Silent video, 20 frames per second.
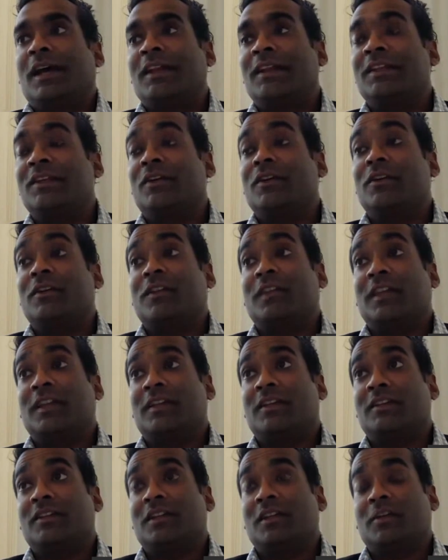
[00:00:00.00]
And the other
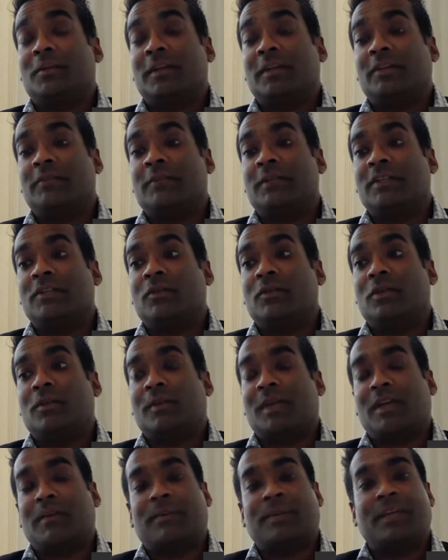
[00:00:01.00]
thing is, we
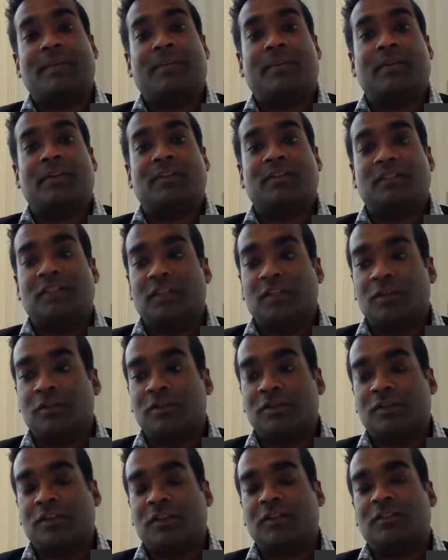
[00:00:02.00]
talk about people as
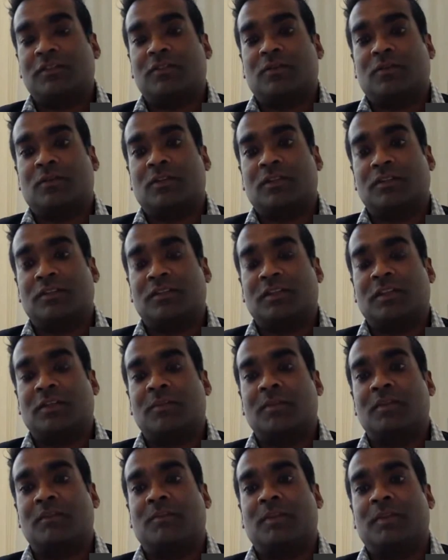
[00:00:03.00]
users or
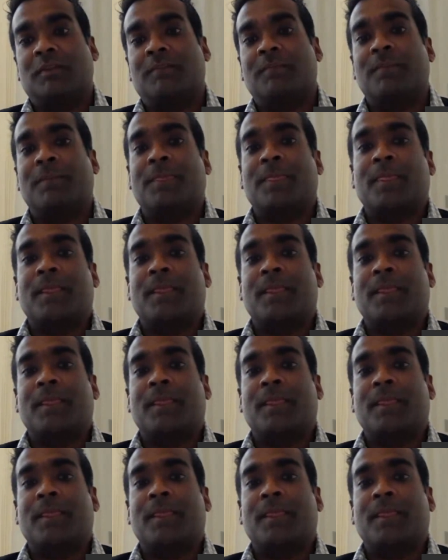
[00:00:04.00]
consumers, but,